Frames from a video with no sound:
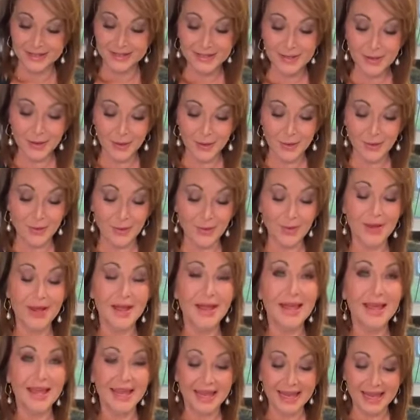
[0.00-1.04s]
So
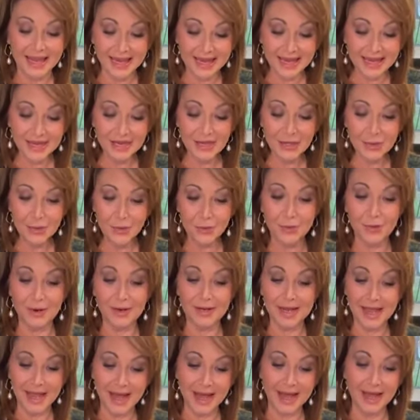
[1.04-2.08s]
in
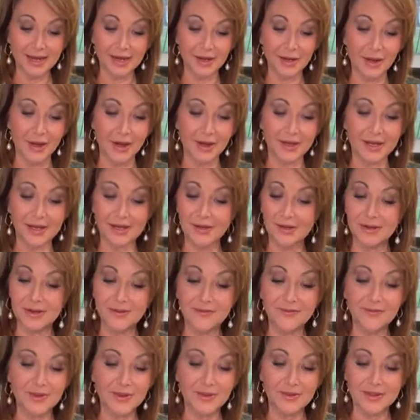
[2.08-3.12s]
your catalog, and you
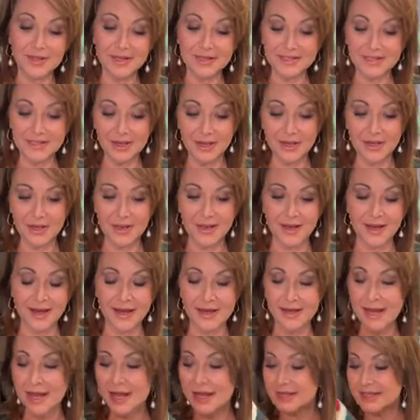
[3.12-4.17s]
can view this
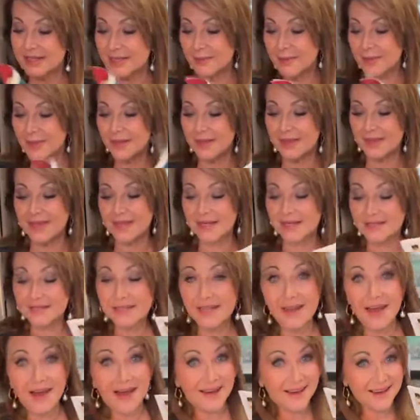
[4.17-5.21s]
online, some of the
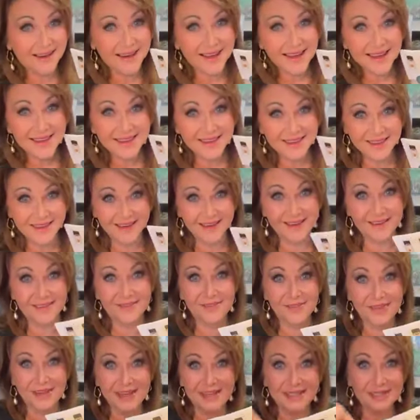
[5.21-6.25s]
things that I
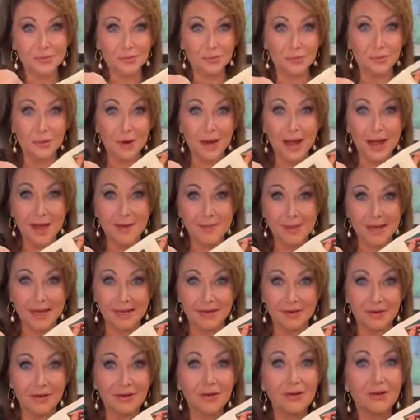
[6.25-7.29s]
love is
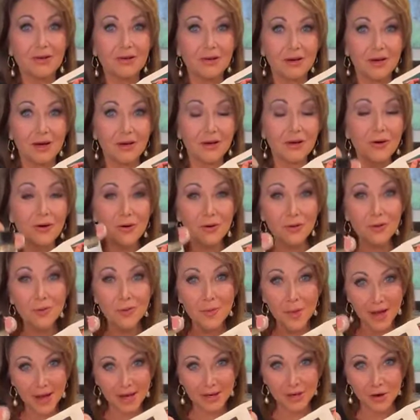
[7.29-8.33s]
ramen.
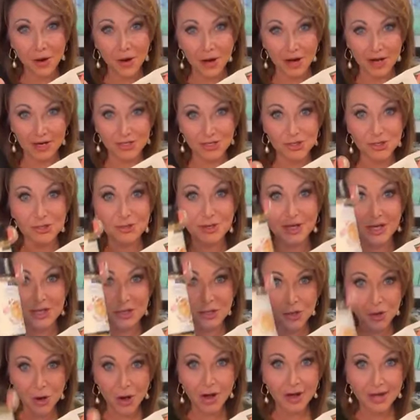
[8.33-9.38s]
Oh my gosh, you
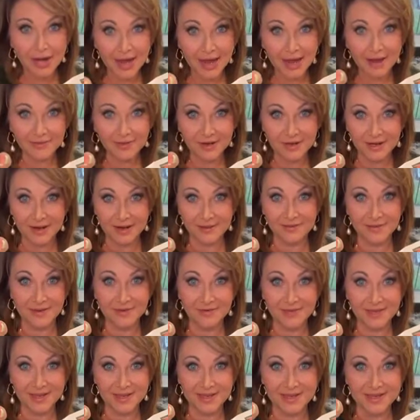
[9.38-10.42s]
cannot have enough
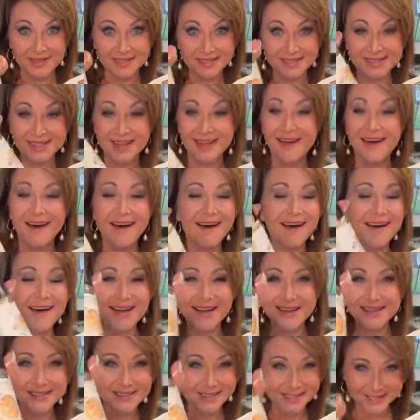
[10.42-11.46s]
of this.
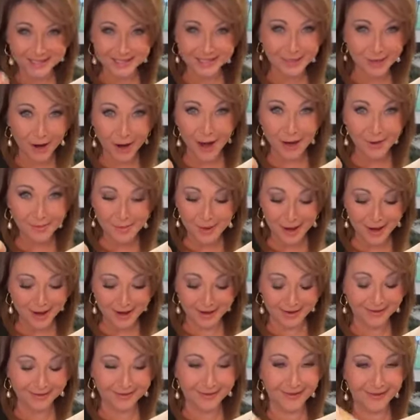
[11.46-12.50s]
I
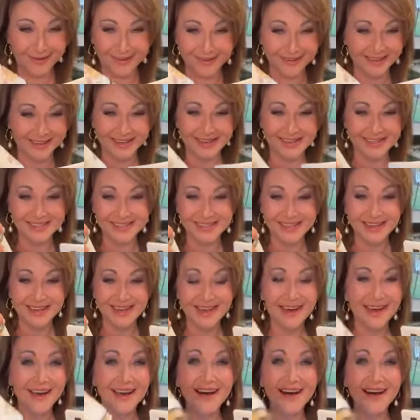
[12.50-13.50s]
stockpile on it.